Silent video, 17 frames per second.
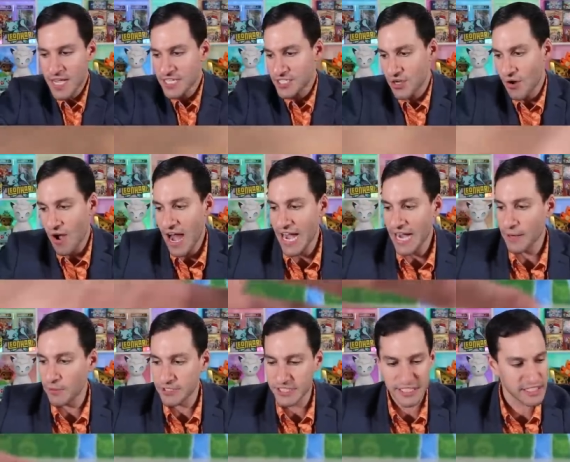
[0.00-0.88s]
So
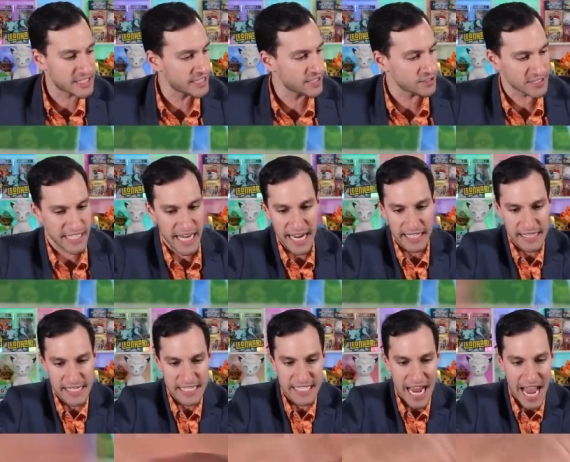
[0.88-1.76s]
I will still
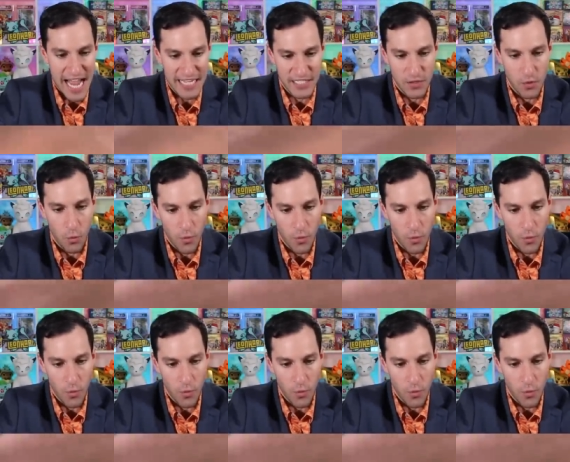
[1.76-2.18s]
take this as a